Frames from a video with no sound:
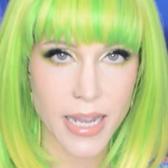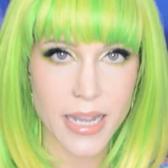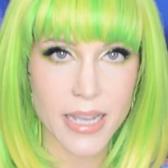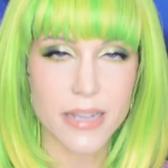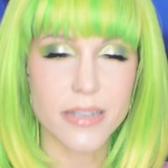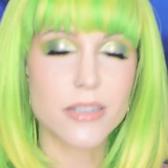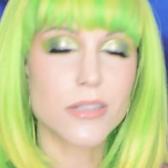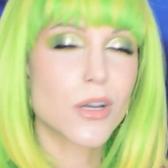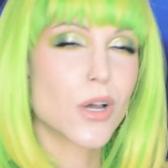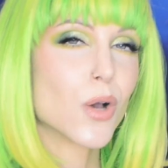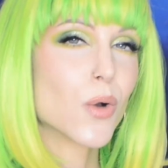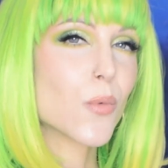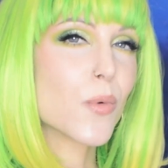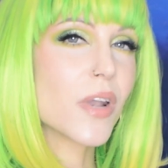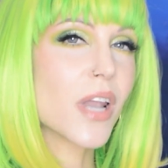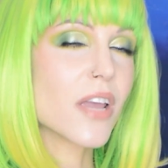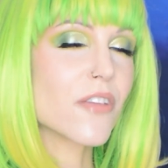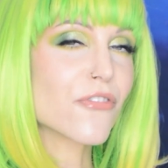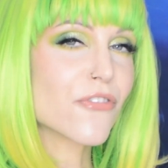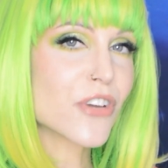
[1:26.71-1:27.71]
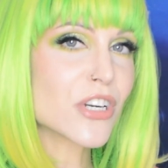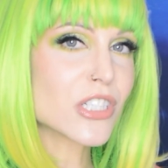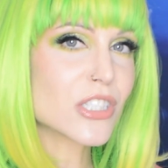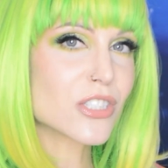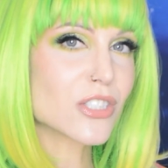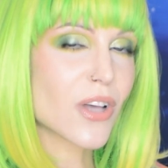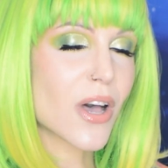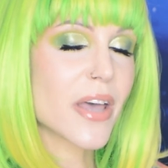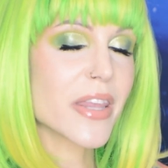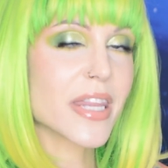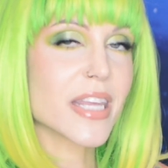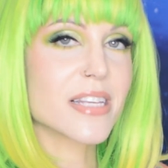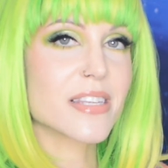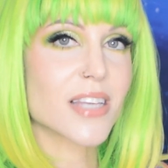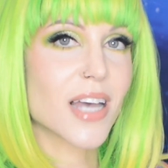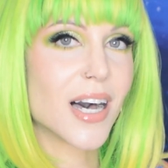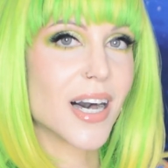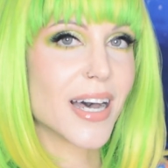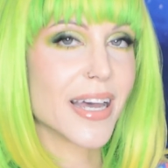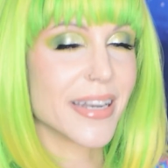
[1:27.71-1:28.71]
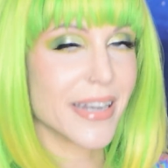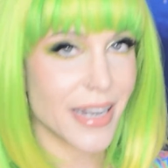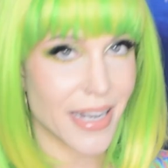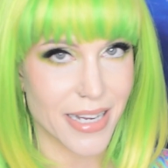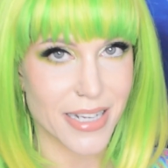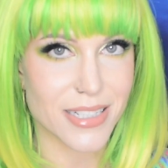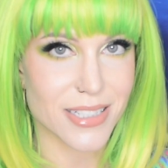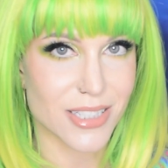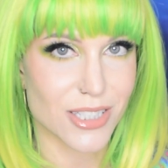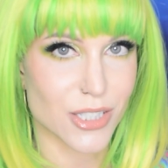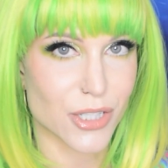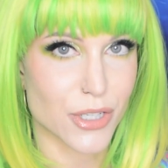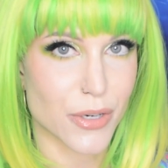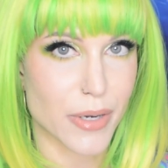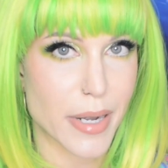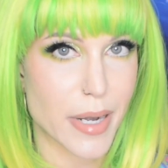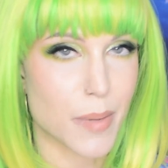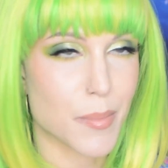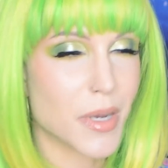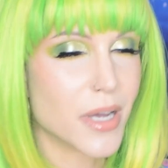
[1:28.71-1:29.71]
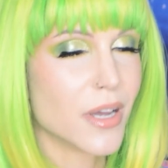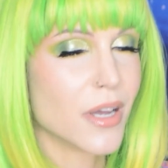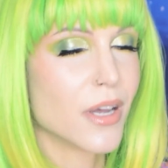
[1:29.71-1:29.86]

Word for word: And when I first saw this on Instagram,